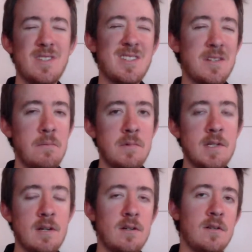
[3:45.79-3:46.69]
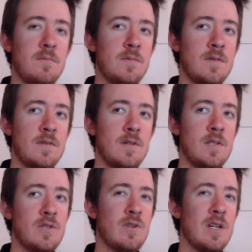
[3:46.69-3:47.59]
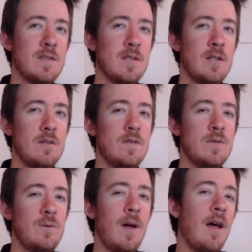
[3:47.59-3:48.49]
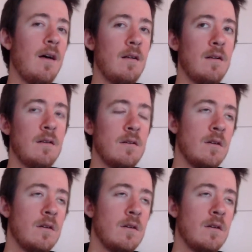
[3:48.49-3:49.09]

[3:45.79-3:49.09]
sometimes it's translated to hell,